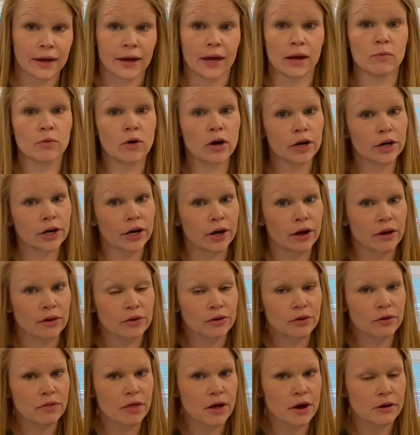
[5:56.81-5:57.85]
and what
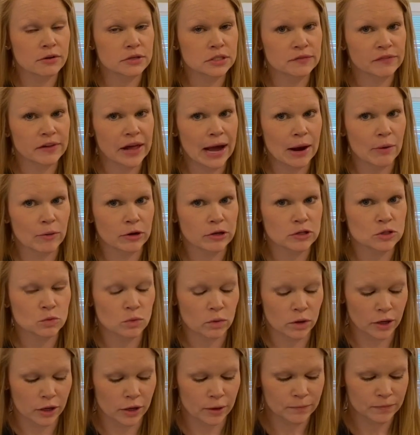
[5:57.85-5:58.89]
color those flowers
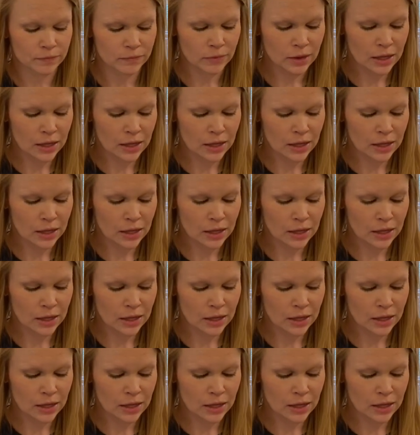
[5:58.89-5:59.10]
were.